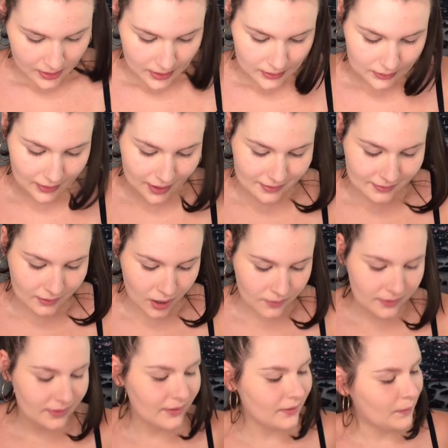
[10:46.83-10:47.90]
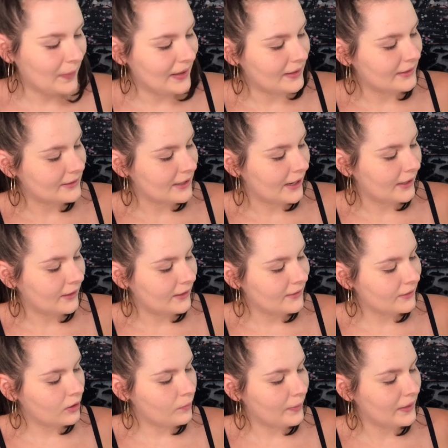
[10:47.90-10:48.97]
Let's start with this pink shade. Let's
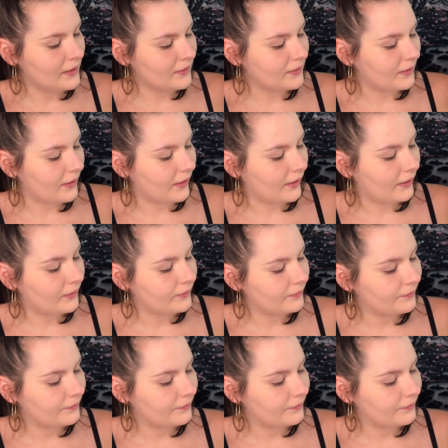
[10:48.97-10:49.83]
go pink today.